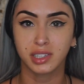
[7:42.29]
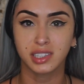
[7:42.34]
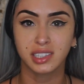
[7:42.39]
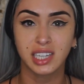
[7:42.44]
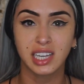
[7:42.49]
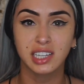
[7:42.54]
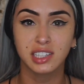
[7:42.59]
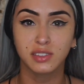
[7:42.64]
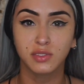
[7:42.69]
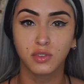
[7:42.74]
It
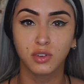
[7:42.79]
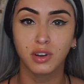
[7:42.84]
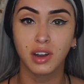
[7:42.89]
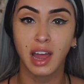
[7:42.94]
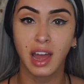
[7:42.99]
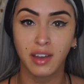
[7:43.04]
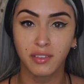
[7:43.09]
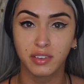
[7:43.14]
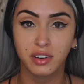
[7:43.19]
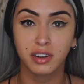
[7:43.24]
takes
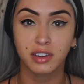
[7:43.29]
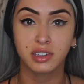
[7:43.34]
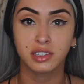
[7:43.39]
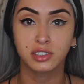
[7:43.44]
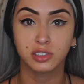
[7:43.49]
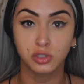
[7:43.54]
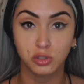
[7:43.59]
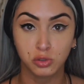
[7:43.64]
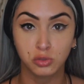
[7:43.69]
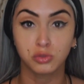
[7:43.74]
forever
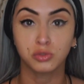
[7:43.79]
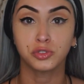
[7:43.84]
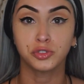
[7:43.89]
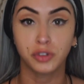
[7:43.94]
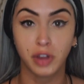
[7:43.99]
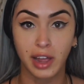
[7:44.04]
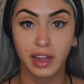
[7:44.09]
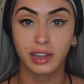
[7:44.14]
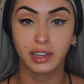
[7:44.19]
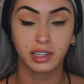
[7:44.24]
to
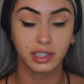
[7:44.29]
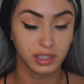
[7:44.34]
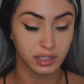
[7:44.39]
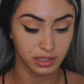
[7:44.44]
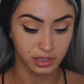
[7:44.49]
dry.